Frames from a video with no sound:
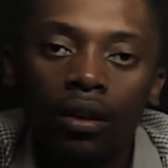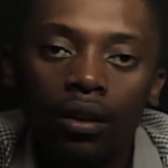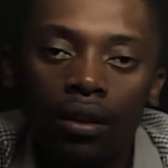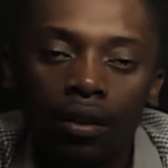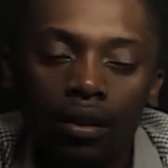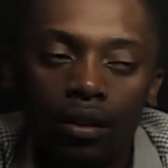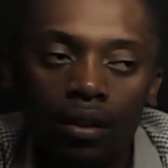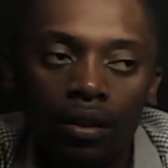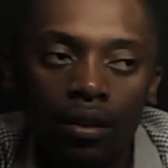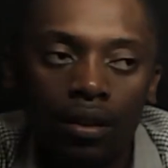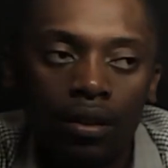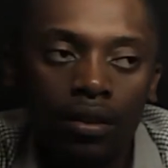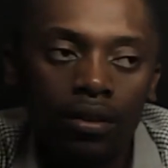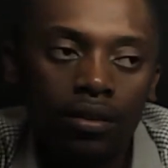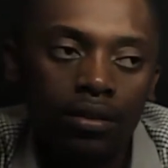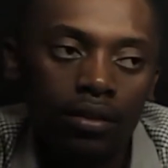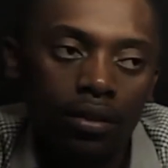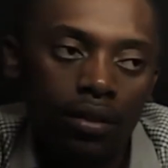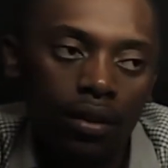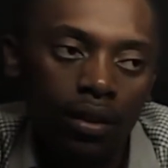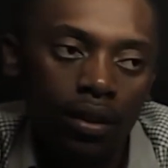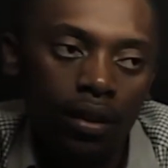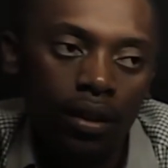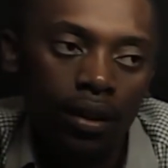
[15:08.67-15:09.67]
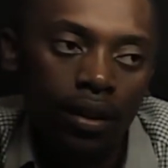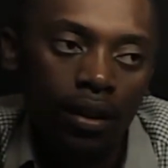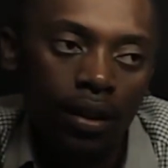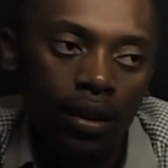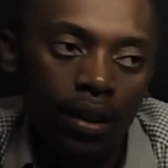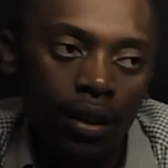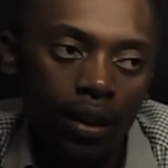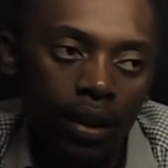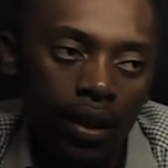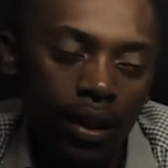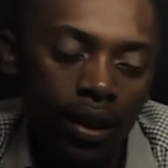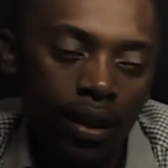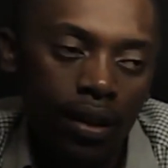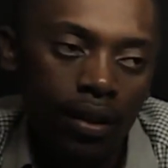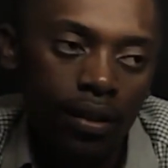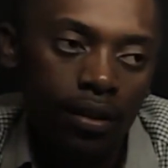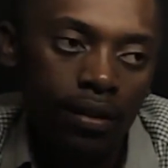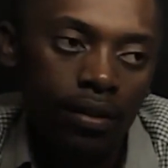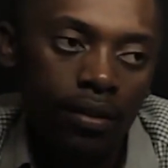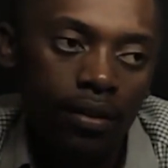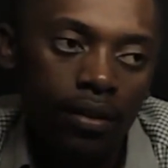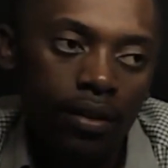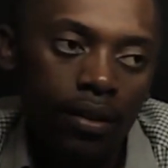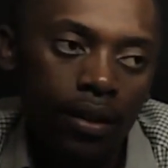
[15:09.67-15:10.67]
these are
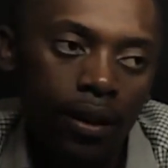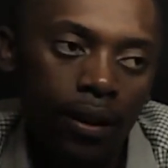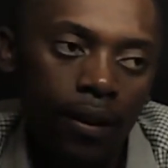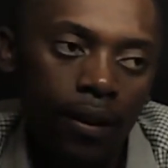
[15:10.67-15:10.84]
Hertz.